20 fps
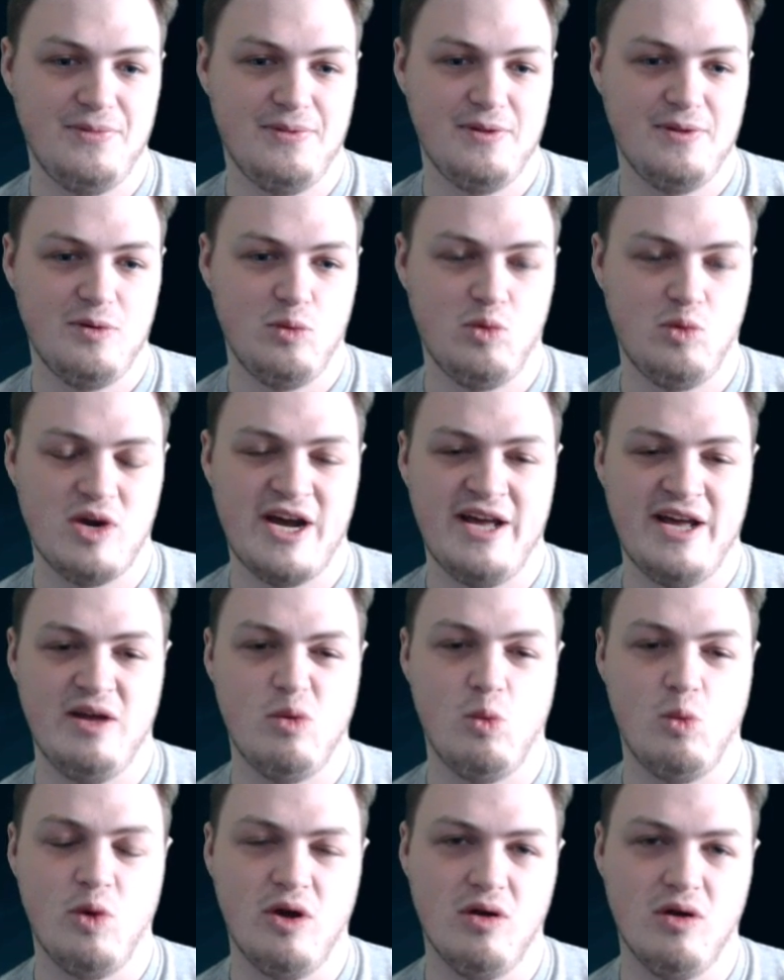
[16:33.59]

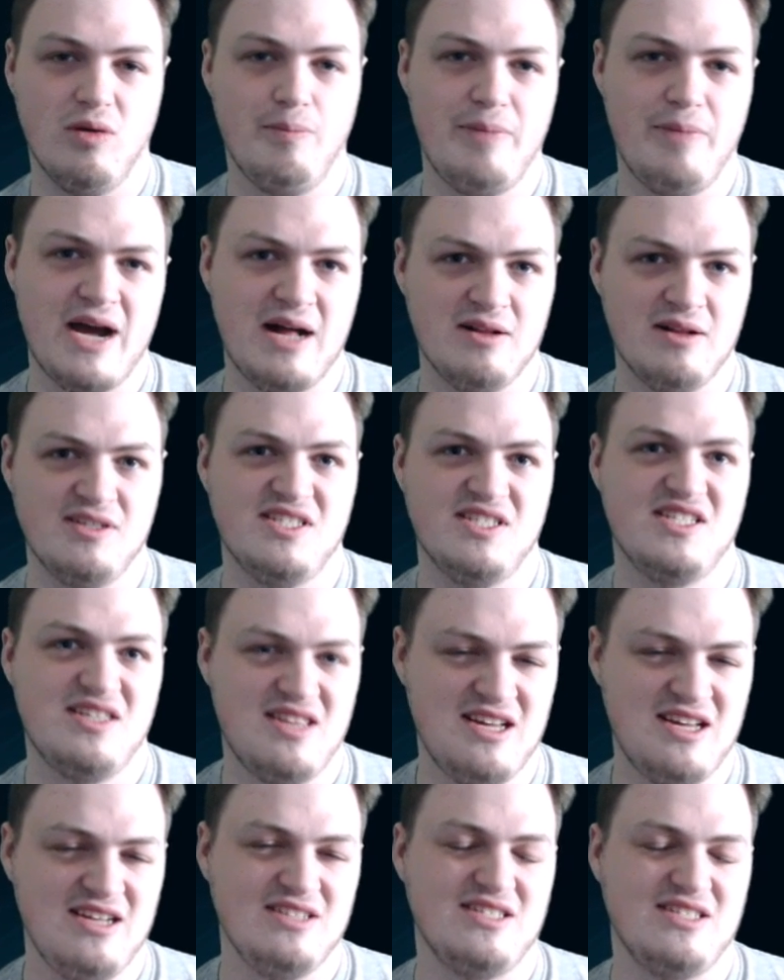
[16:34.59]
Riot will balance
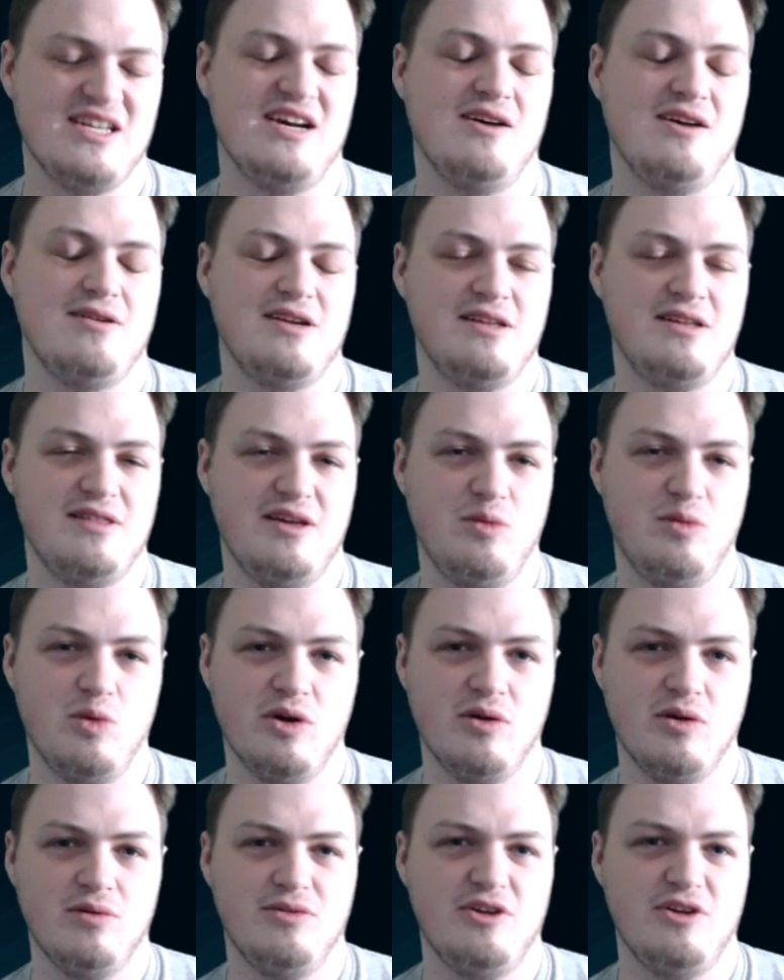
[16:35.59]
things out, and they
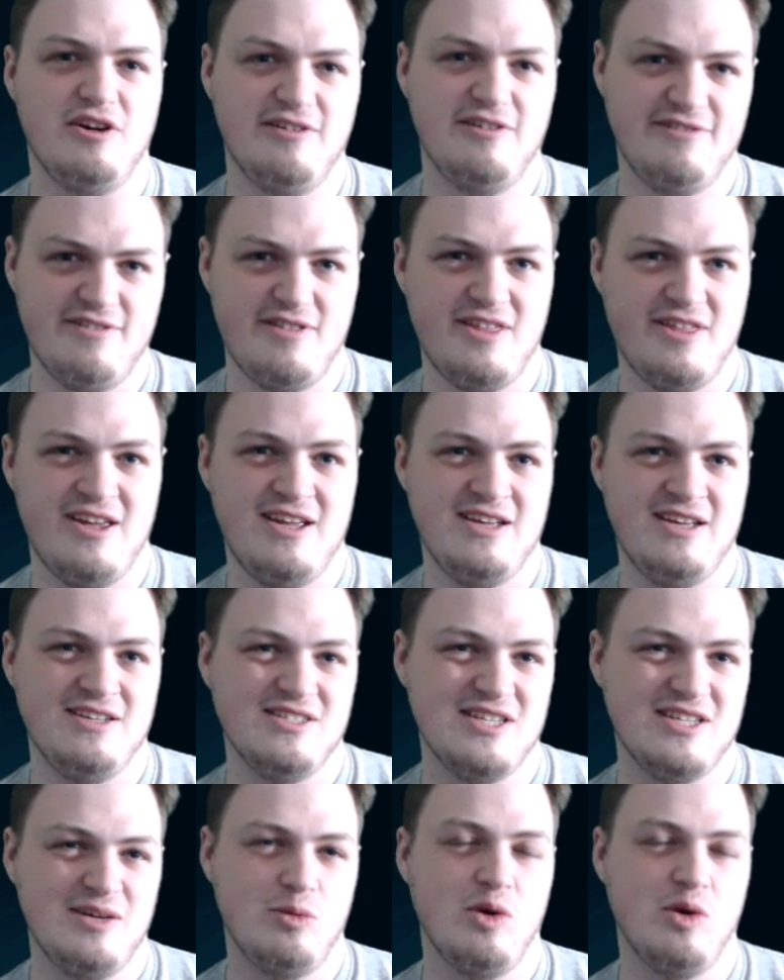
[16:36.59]
will nerf
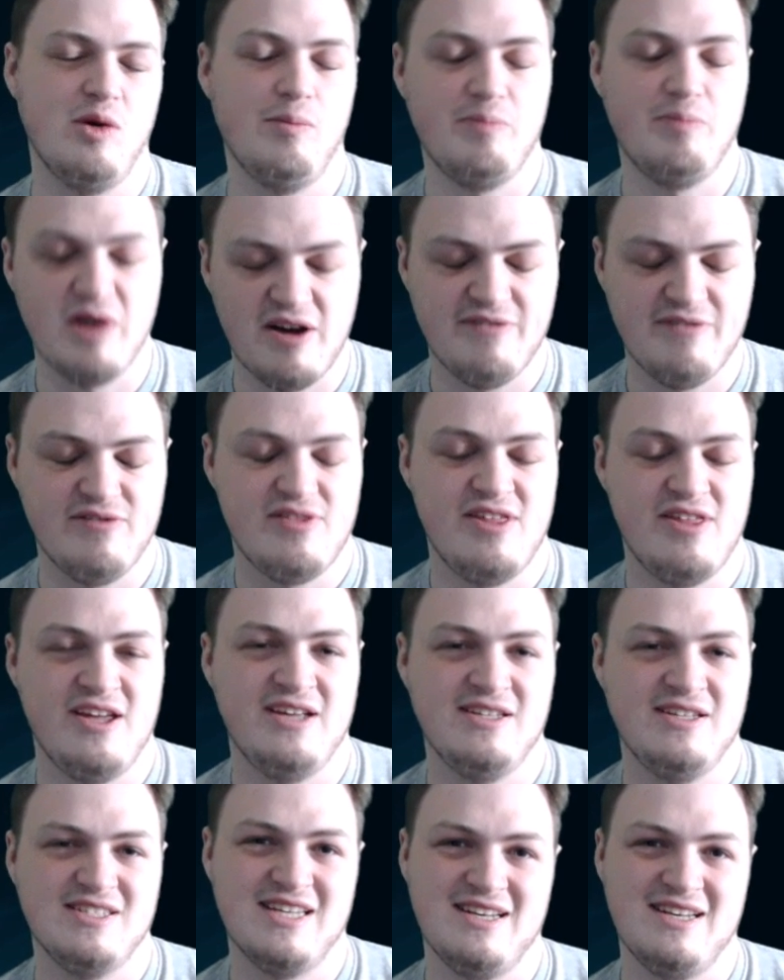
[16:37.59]
things. They will buff
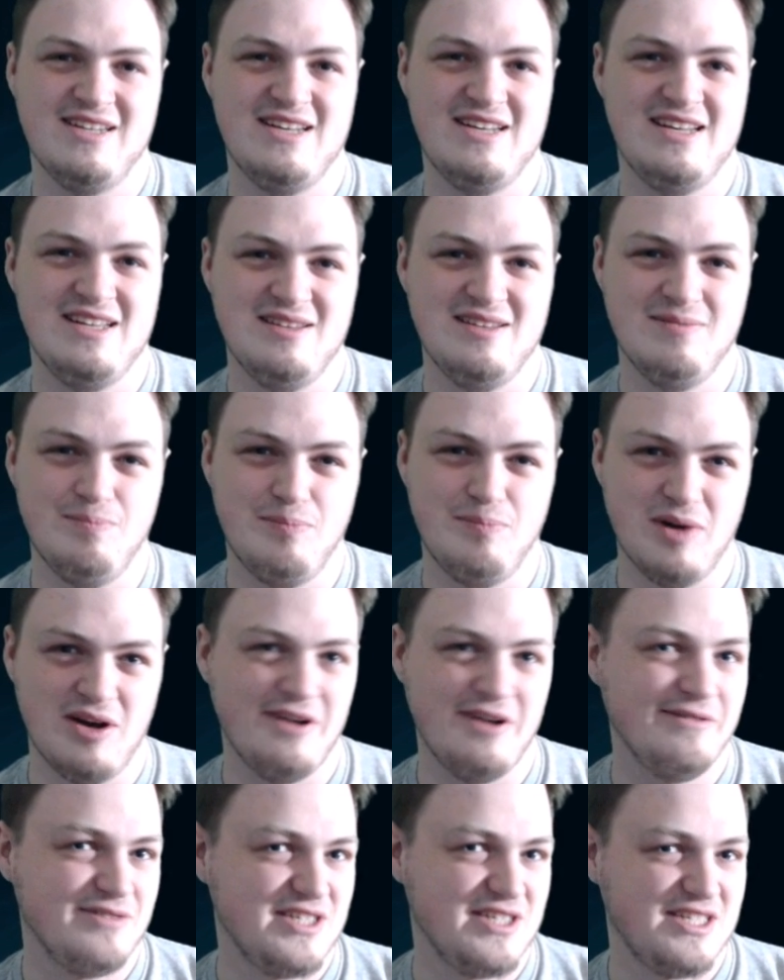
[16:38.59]
things that need
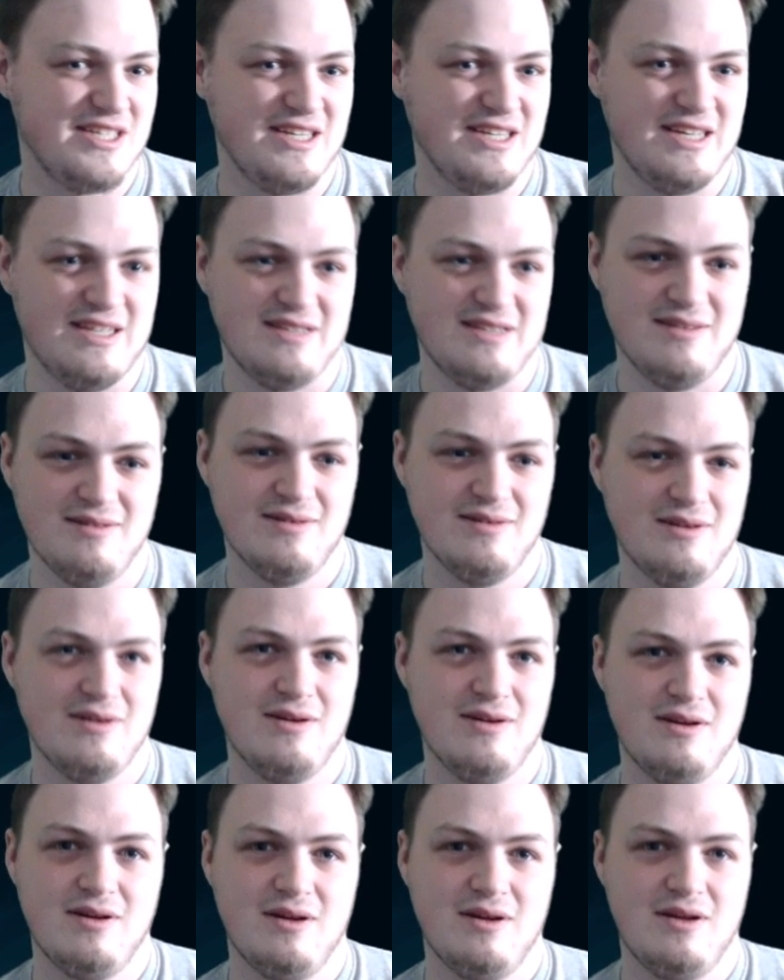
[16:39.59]
buffs, and
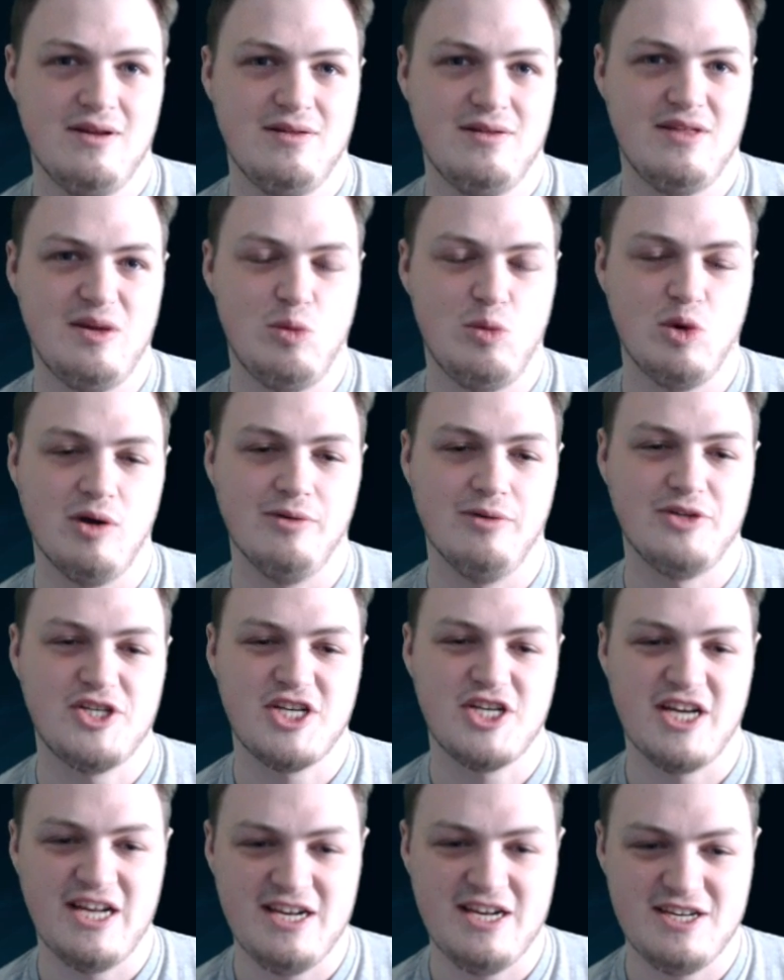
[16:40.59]
they will
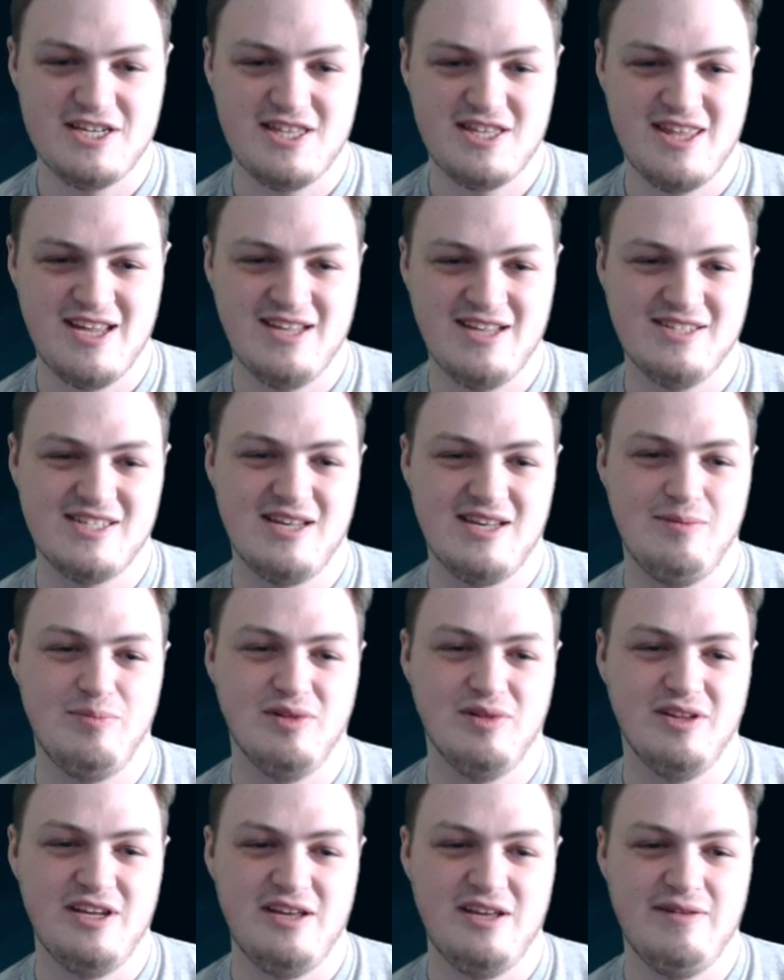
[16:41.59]
change things they
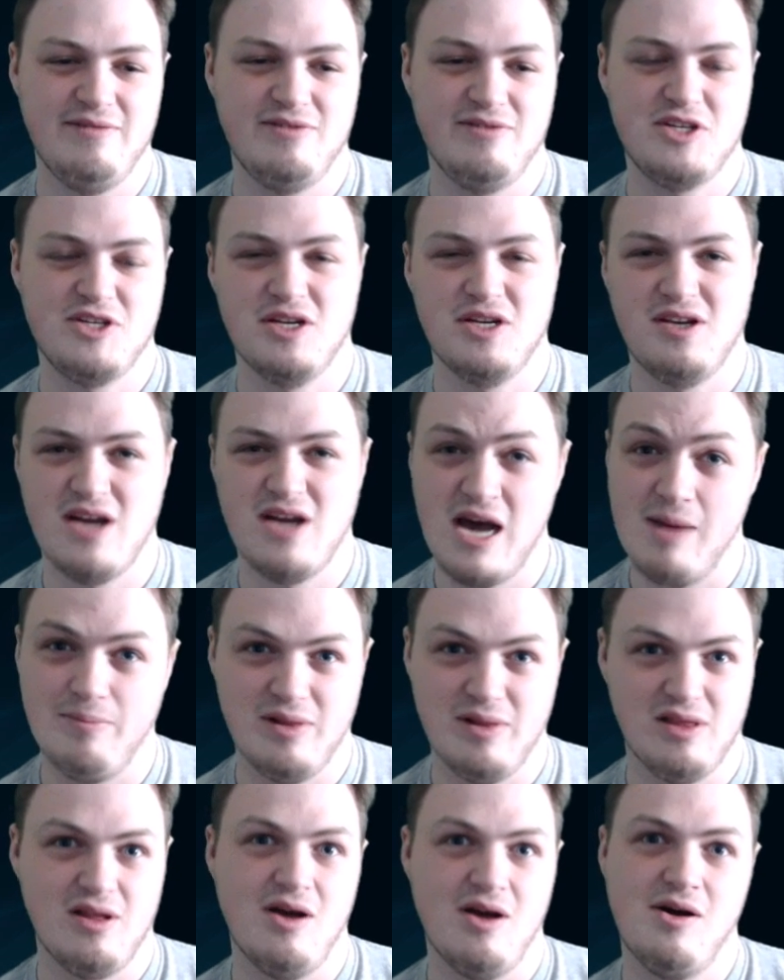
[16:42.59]
believe should not
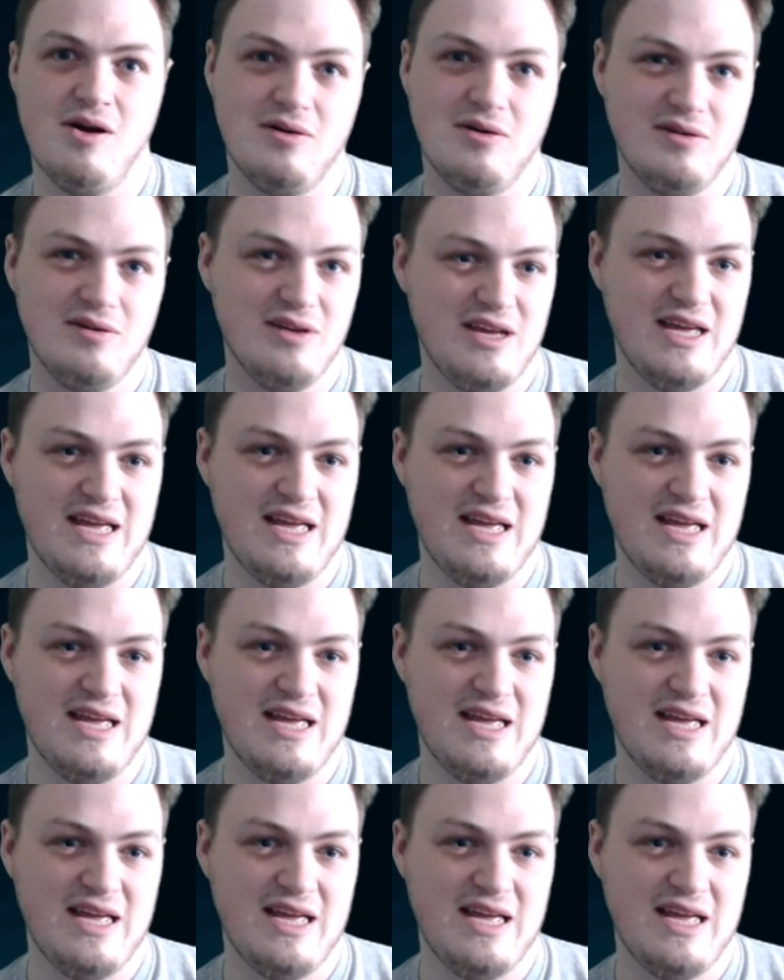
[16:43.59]
belong.